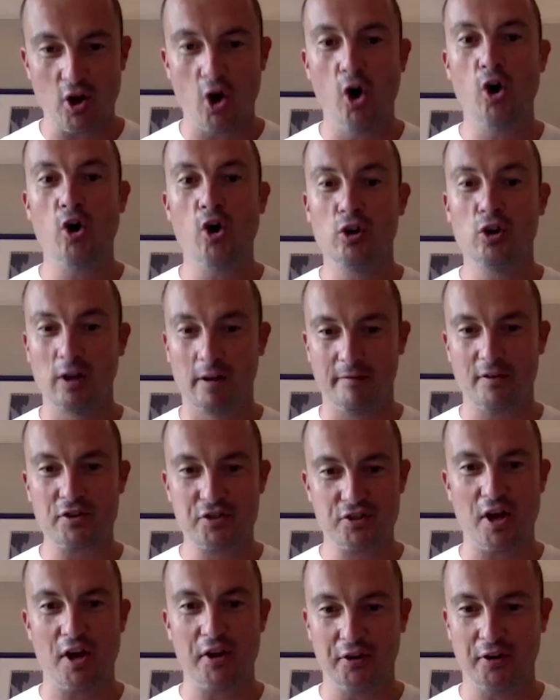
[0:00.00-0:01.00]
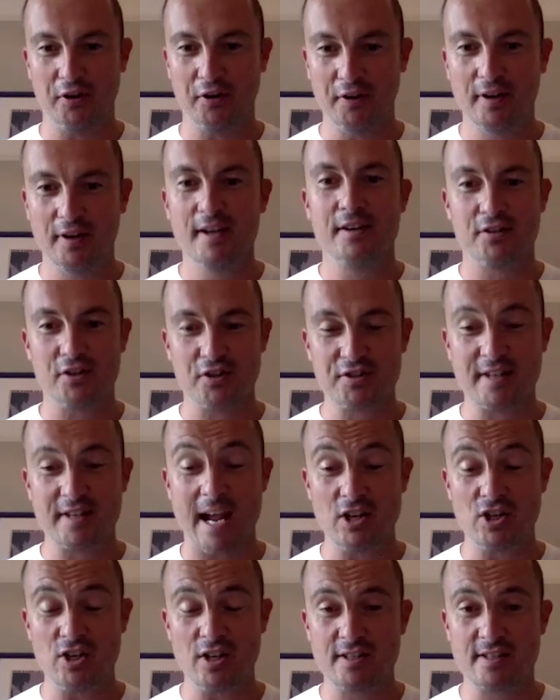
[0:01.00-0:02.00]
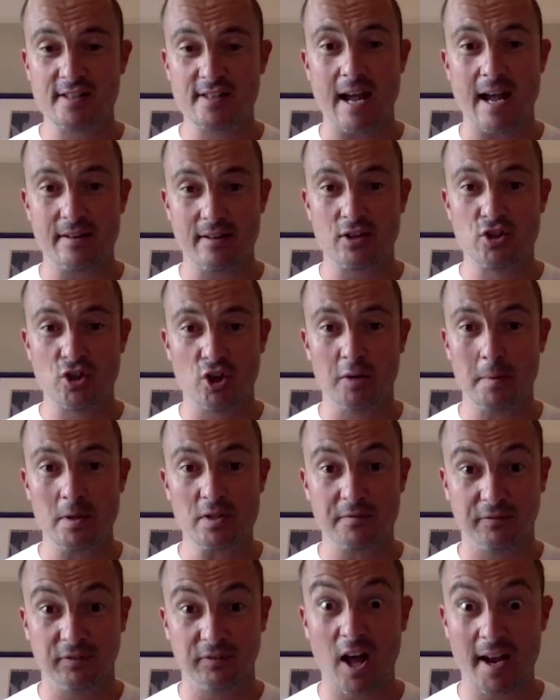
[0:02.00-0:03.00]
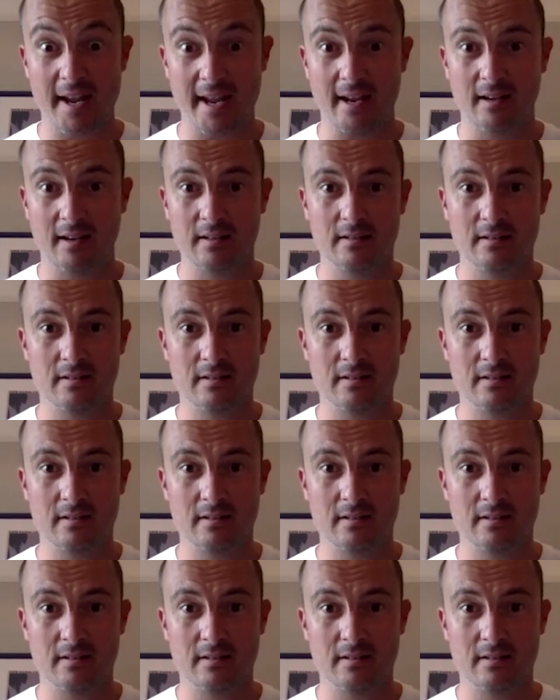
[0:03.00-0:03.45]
all of a sudden, the stage is set, the tournament's flying.